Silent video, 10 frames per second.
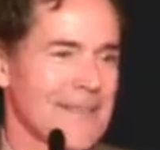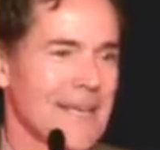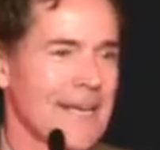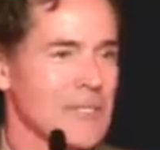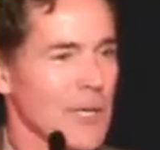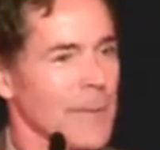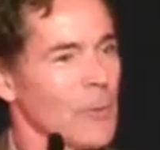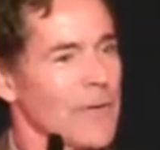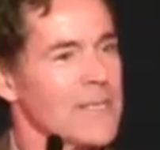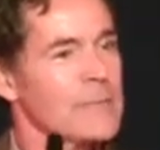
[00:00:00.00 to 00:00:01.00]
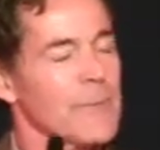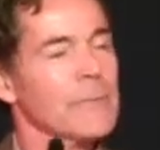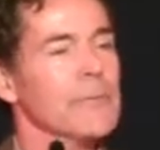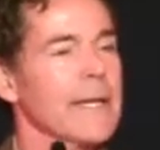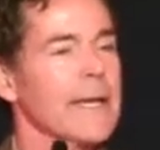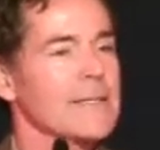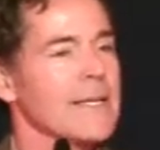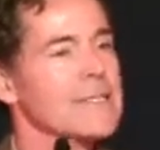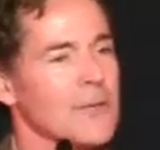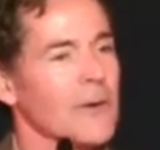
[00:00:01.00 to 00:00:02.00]
and I start to make one of these big plans,
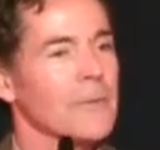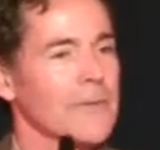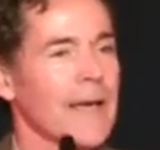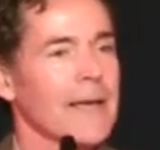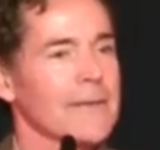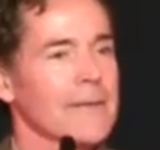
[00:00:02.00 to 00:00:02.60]
I start with that.